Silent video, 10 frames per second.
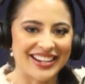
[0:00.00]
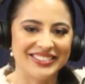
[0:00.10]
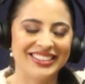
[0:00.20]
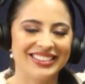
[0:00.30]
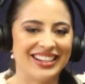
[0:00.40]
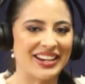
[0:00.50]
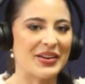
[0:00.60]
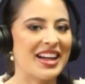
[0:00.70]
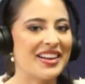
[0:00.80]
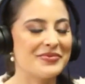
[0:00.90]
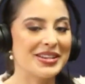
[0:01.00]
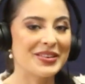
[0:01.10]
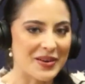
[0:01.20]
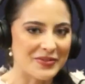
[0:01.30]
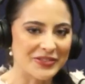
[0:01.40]
Out. I know I have been
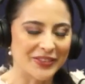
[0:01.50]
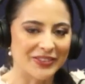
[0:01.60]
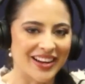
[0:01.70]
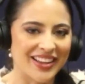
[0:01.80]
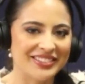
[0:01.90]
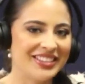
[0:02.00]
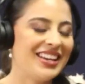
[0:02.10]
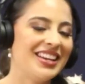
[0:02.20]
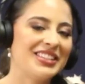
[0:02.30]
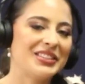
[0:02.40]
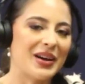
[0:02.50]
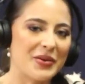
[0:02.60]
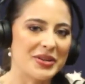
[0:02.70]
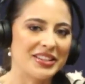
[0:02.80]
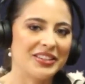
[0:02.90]
gone for a while, so I
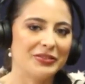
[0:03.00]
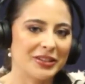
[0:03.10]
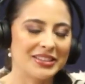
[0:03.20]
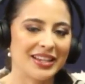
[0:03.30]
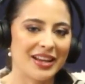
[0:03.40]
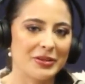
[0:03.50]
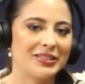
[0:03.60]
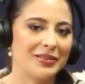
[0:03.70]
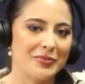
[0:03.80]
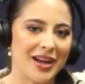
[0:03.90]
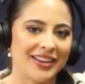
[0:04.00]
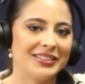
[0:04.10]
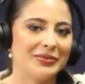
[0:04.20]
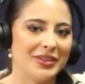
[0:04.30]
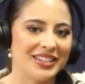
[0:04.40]
wanted the first episode back
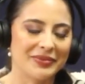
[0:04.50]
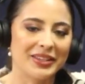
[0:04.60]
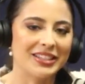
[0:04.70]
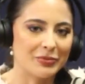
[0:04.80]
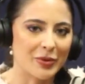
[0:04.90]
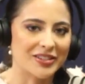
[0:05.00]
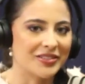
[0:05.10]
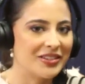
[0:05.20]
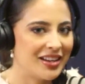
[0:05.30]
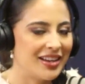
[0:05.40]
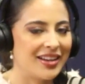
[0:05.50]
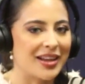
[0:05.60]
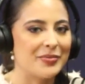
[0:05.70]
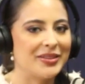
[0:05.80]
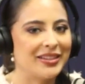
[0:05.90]
to be something special.
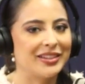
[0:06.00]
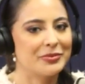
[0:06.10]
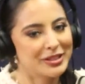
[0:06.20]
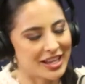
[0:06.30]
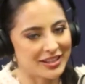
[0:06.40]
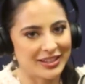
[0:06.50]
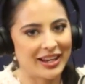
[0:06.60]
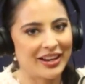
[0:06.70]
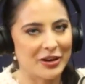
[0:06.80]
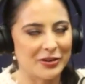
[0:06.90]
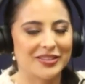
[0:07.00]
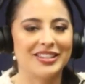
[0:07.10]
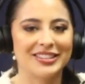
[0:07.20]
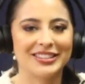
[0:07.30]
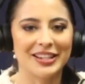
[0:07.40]
I've been obsessing over
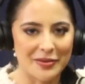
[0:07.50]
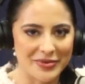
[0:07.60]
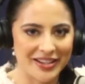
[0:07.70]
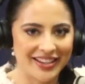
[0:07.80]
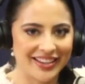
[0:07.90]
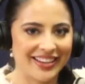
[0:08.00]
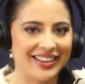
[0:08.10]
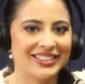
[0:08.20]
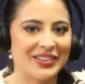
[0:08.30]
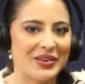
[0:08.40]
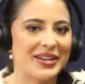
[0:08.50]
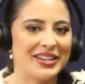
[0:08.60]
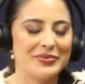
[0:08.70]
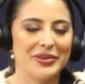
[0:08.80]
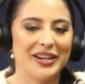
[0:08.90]
this topic, so I
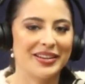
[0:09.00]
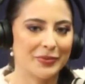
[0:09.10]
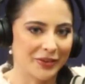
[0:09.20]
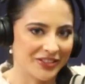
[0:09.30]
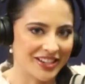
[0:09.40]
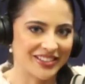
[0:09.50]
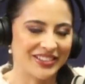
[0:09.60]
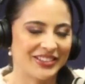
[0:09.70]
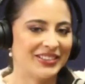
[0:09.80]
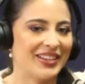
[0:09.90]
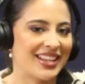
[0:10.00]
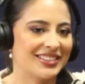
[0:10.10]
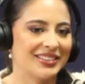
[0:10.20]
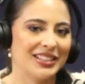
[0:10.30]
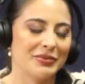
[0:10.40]
wanted to bring in a professional to
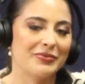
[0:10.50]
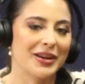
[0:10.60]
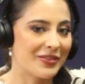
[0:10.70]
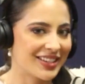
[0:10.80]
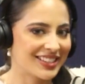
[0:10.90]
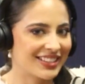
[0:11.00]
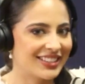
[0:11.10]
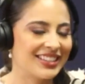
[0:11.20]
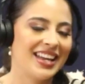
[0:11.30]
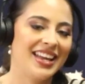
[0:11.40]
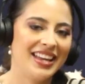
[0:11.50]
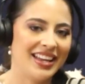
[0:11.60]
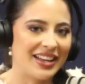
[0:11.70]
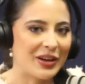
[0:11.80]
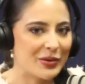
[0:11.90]
answer some of my questions
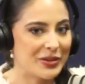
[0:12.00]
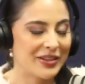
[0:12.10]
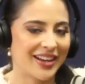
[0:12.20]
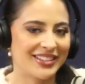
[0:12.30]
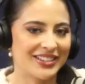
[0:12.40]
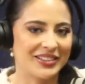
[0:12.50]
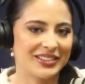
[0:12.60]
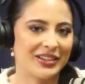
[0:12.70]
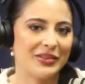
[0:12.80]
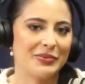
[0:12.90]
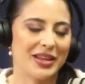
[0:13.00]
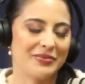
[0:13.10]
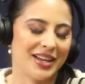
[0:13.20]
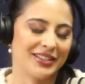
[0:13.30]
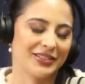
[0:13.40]
and help you guys also
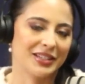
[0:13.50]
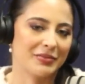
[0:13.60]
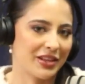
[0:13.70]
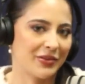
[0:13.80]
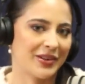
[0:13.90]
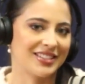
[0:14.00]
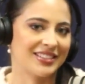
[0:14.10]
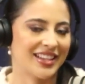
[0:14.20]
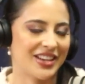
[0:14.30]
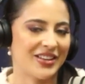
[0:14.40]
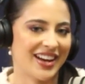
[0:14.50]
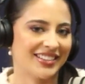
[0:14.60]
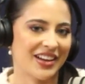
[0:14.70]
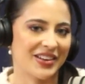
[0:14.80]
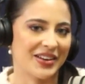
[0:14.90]
maybe answer some of the questions that you
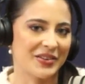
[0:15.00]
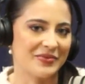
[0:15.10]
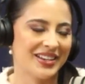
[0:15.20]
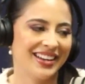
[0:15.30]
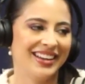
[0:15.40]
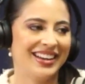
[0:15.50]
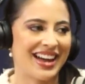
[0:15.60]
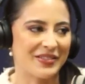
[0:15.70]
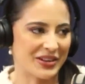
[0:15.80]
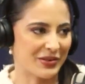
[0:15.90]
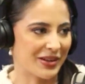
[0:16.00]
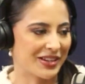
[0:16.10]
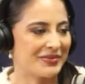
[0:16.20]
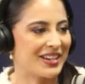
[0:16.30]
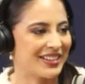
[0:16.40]
guys have at home. I want to
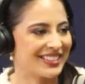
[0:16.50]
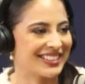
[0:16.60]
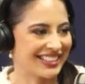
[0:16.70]
welcome Dr.